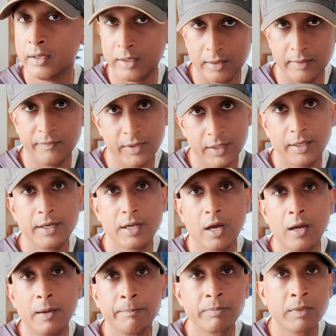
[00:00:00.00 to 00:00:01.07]
in
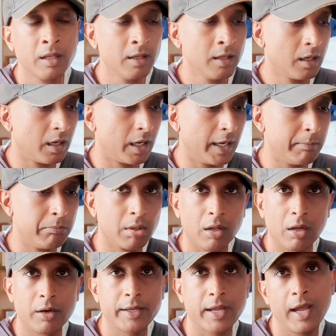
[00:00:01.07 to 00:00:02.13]
Vietnam. I
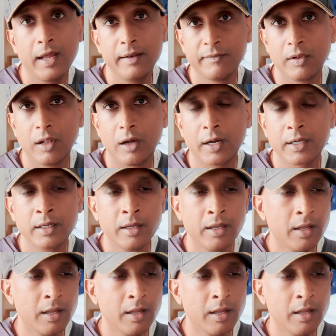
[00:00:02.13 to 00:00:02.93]
blog and vlog.